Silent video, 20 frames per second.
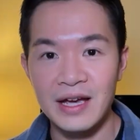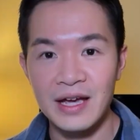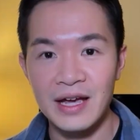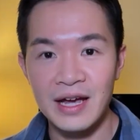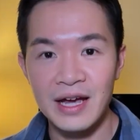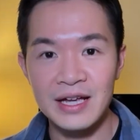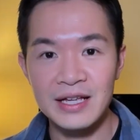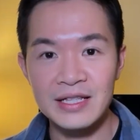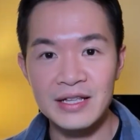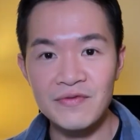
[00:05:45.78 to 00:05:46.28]

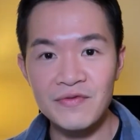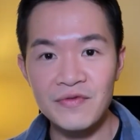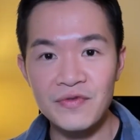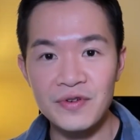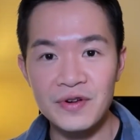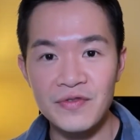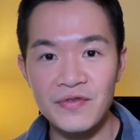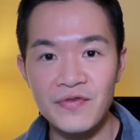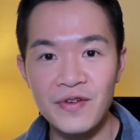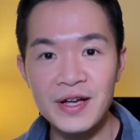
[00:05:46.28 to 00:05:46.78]
And then for
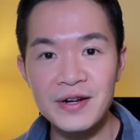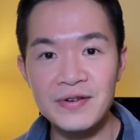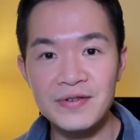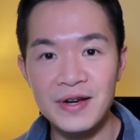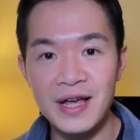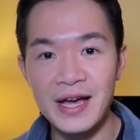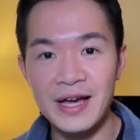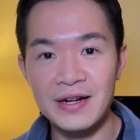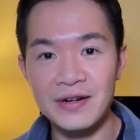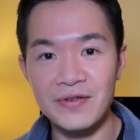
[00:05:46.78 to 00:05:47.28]
the final
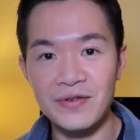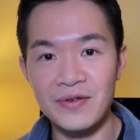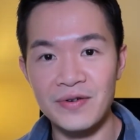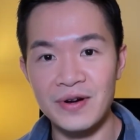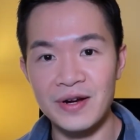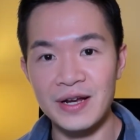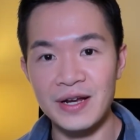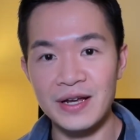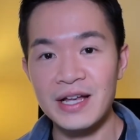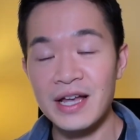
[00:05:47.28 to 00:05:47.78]

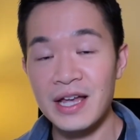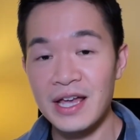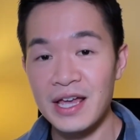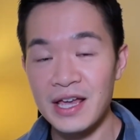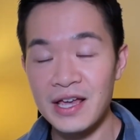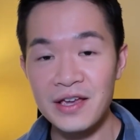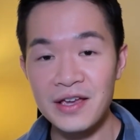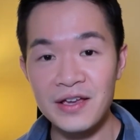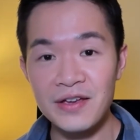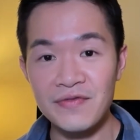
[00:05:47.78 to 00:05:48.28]
category,
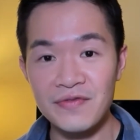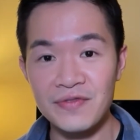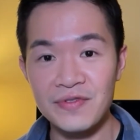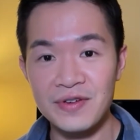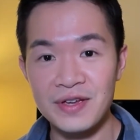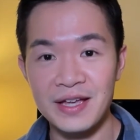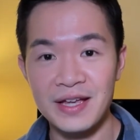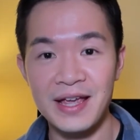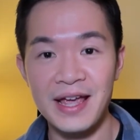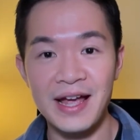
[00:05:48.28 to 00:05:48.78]
if you
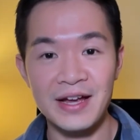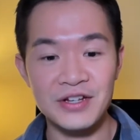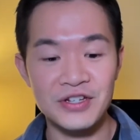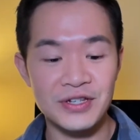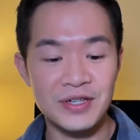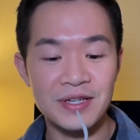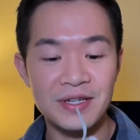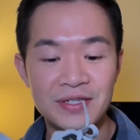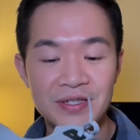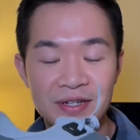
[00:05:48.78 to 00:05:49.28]
can catch
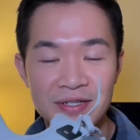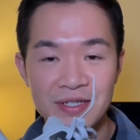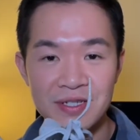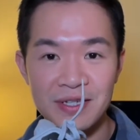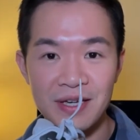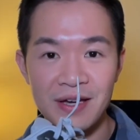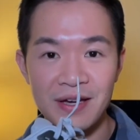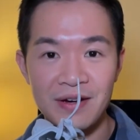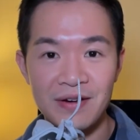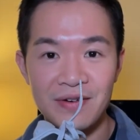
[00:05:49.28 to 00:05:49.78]
these on
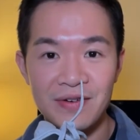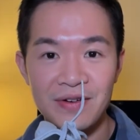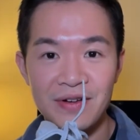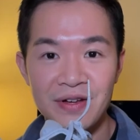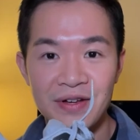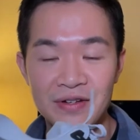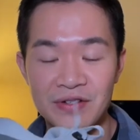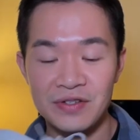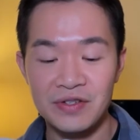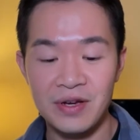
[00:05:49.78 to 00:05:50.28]
sale.
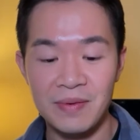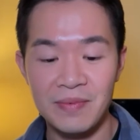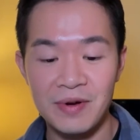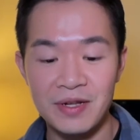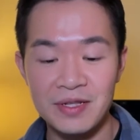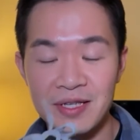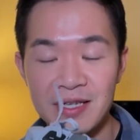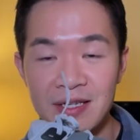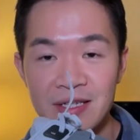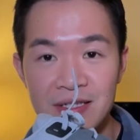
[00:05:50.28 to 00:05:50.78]
So I
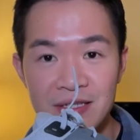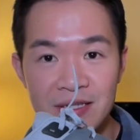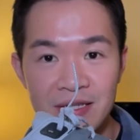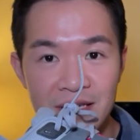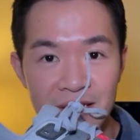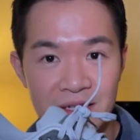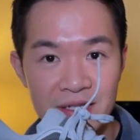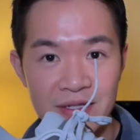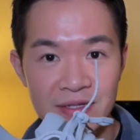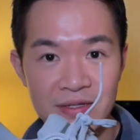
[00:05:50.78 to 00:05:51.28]
bought these
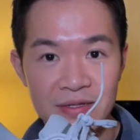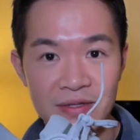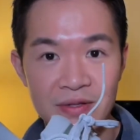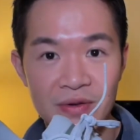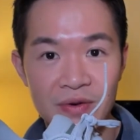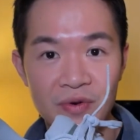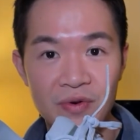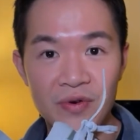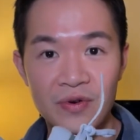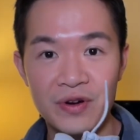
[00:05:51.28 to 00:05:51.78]
in
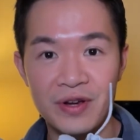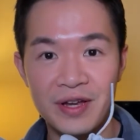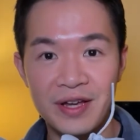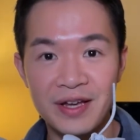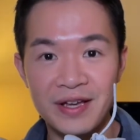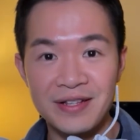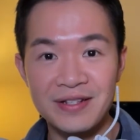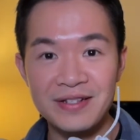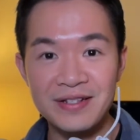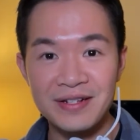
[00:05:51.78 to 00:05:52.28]

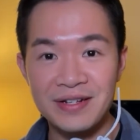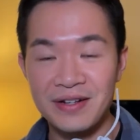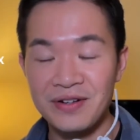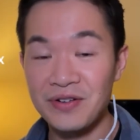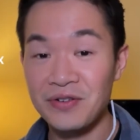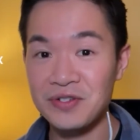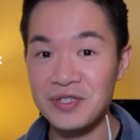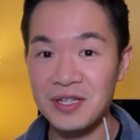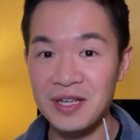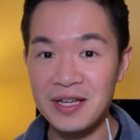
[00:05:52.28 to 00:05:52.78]
Oregon,
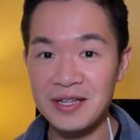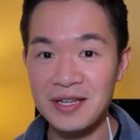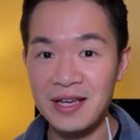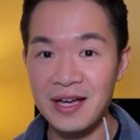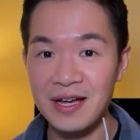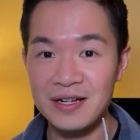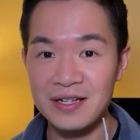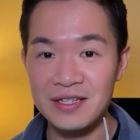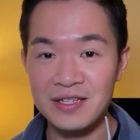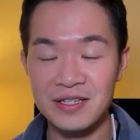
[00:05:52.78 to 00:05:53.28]
no state
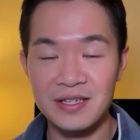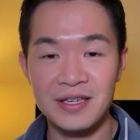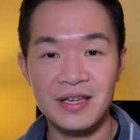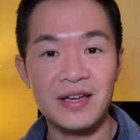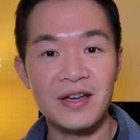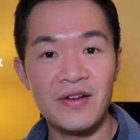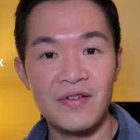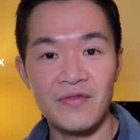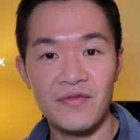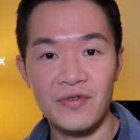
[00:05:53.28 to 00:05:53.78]
tax,
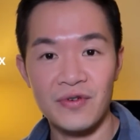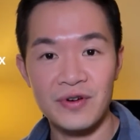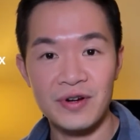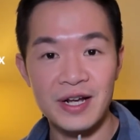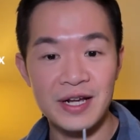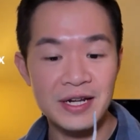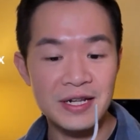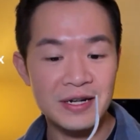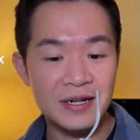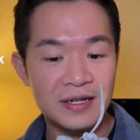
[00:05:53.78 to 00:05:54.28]
for
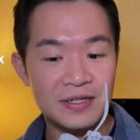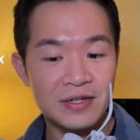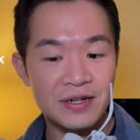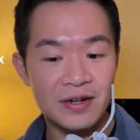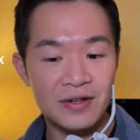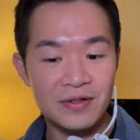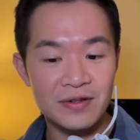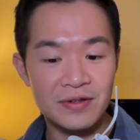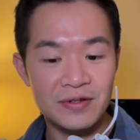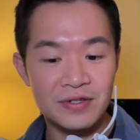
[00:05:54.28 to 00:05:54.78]

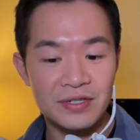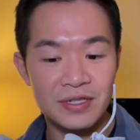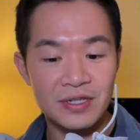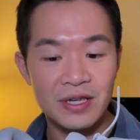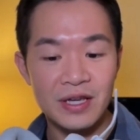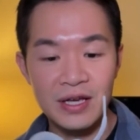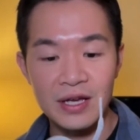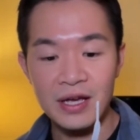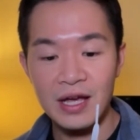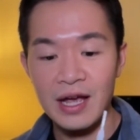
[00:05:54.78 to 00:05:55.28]
$99.
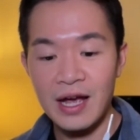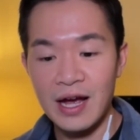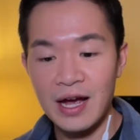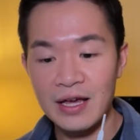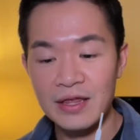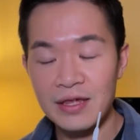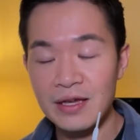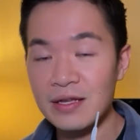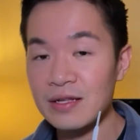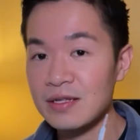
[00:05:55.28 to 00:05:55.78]
I
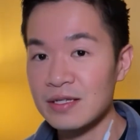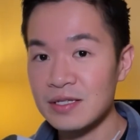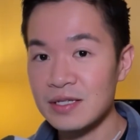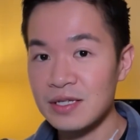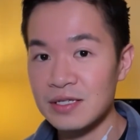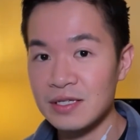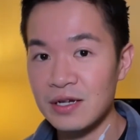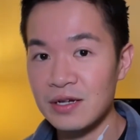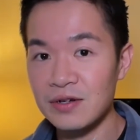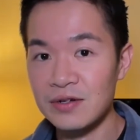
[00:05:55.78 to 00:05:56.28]
think this
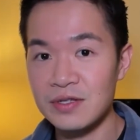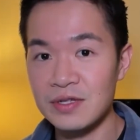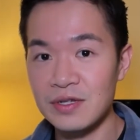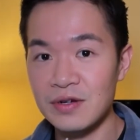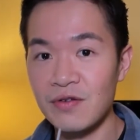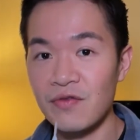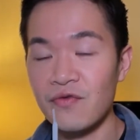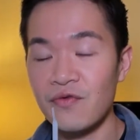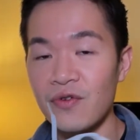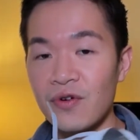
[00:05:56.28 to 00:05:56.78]
is a good
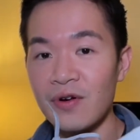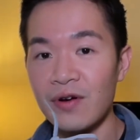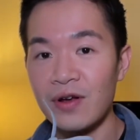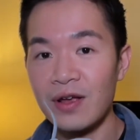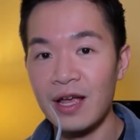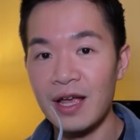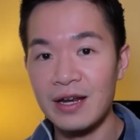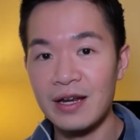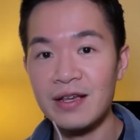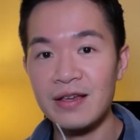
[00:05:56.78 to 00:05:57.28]
deal for
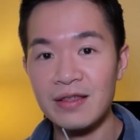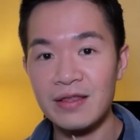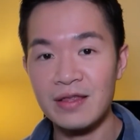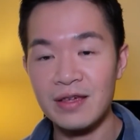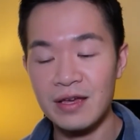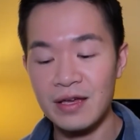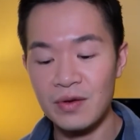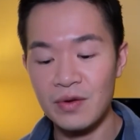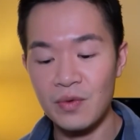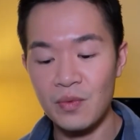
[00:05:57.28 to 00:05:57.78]

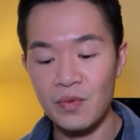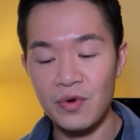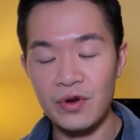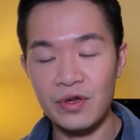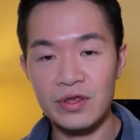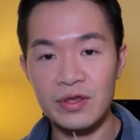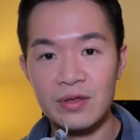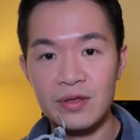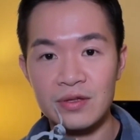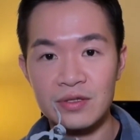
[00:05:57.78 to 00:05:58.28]
anything
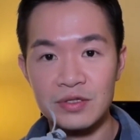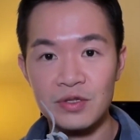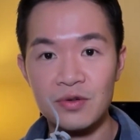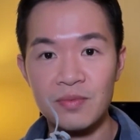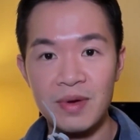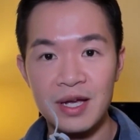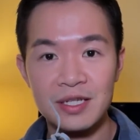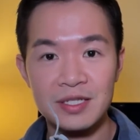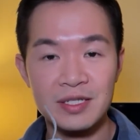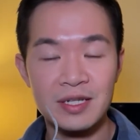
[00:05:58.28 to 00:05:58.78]
with the
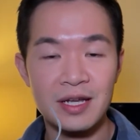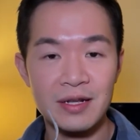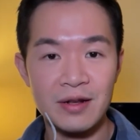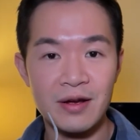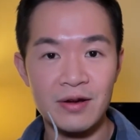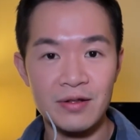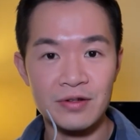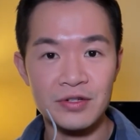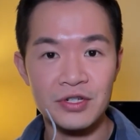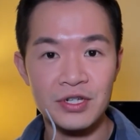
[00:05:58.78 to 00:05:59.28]
ZoomX
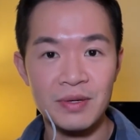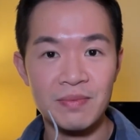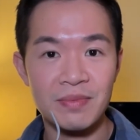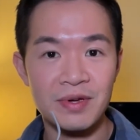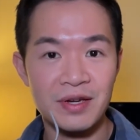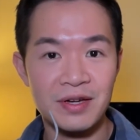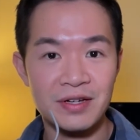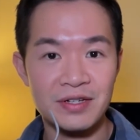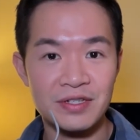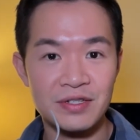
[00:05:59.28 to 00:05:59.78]
technology
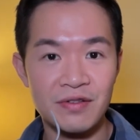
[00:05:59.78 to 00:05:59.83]
because the